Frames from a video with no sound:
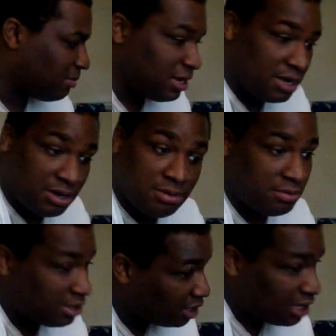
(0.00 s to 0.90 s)
I mean,
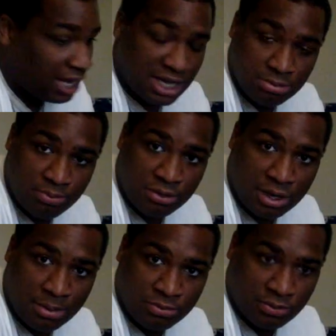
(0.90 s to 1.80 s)
he has been put
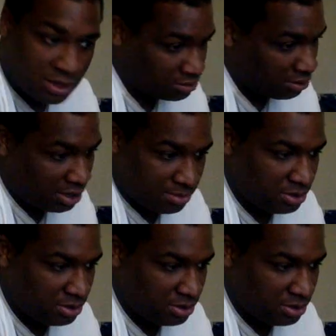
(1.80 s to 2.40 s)
up as well.